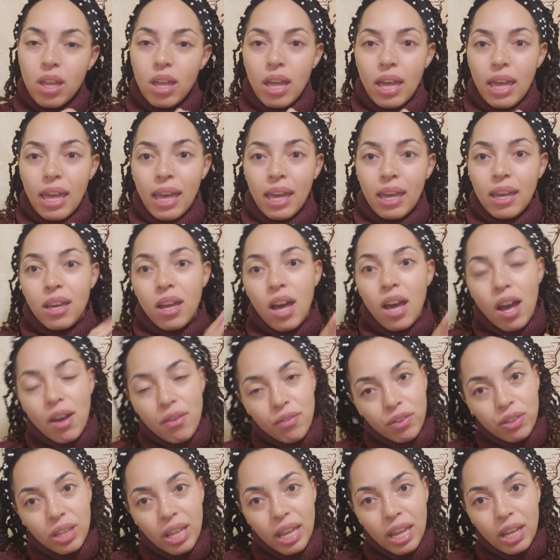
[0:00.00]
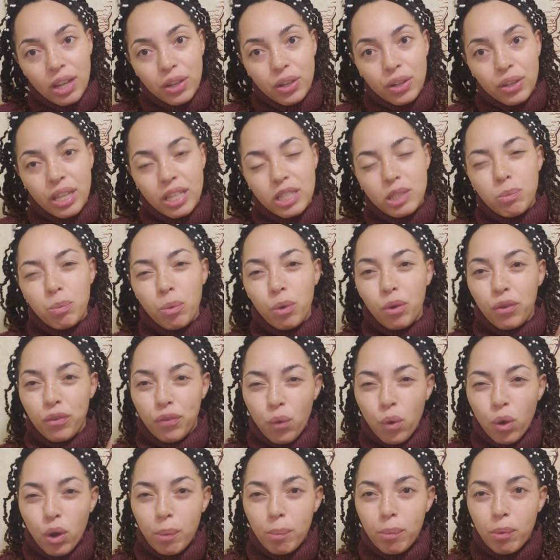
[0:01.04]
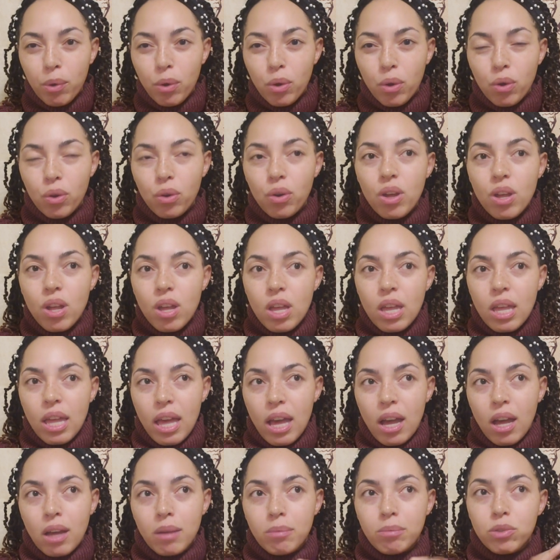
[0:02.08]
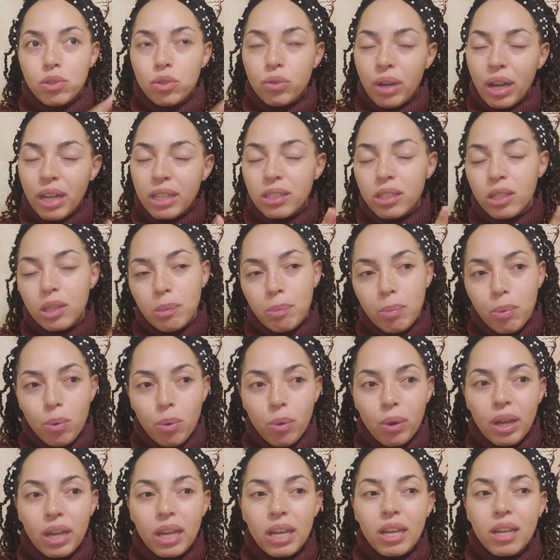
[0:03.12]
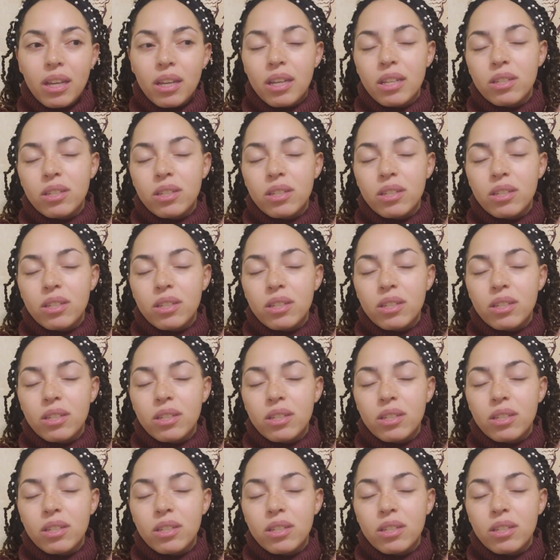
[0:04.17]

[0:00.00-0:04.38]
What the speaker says: a cover letter that's more formal, direct to the point.